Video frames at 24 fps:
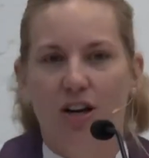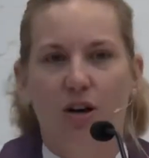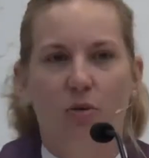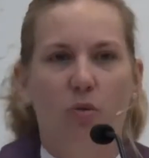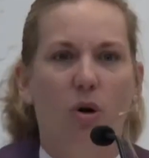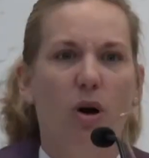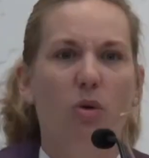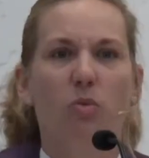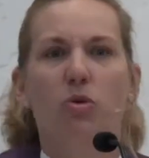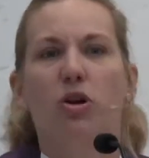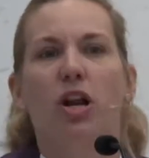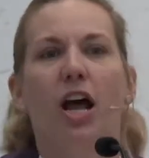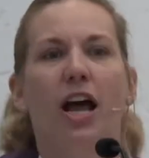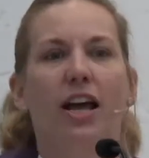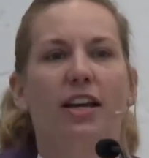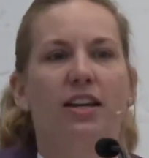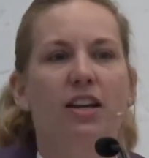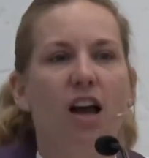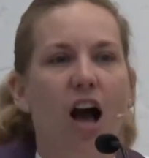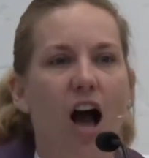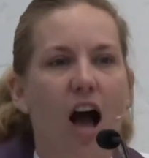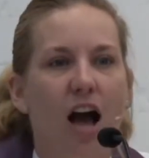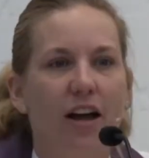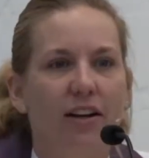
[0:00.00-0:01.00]
What would I
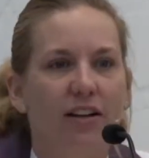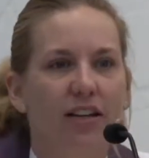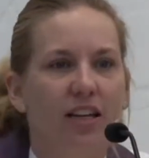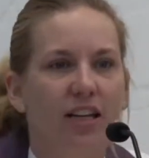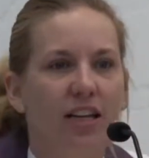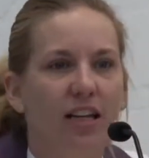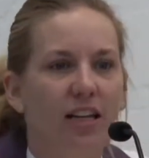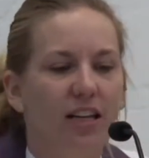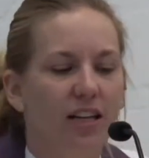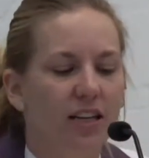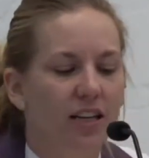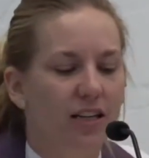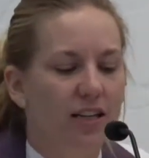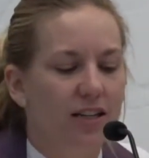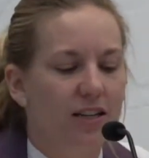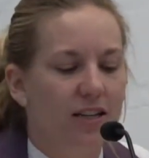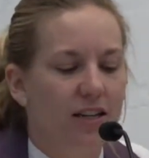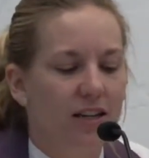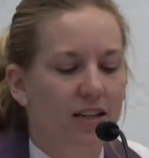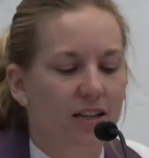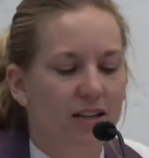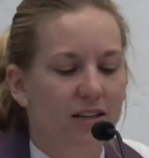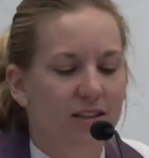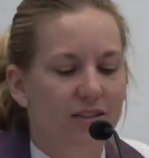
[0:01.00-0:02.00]
not
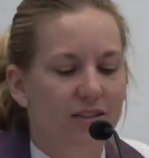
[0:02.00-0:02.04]
need?